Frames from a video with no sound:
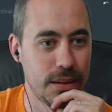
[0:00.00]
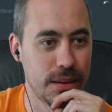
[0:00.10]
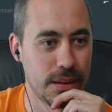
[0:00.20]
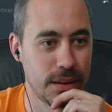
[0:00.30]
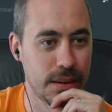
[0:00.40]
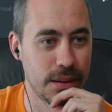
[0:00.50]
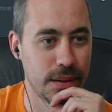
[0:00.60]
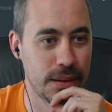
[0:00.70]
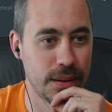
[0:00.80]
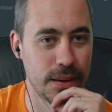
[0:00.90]

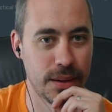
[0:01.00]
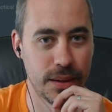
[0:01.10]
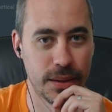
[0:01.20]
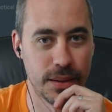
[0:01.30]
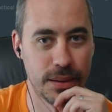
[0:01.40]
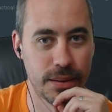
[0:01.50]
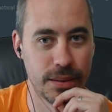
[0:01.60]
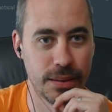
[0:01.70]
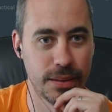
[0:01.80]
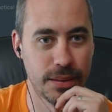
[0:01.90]

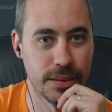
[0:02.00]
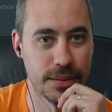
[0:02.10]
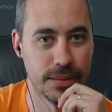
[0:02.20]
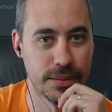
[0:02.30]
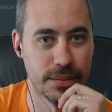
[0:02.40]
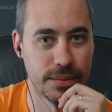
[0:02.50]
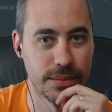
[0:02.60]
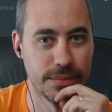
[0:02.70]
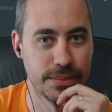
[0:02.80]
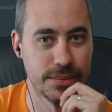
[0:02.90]

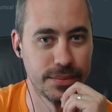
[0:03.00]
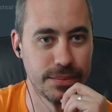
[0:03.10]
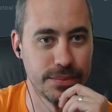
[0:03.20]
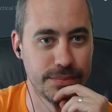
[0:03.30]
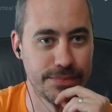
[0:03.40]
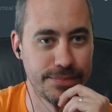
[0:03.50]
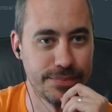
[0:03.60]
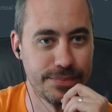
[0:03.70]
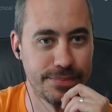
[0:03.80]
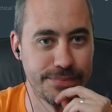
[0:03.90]

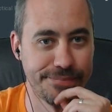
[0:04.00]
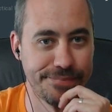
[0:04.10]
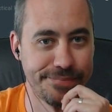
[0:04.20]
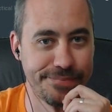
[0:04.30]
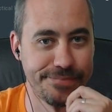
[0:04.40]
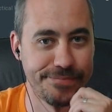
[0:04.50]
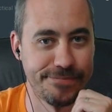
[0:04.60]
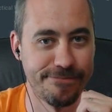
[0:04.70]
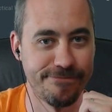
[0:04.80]
No one is speaking in this clip.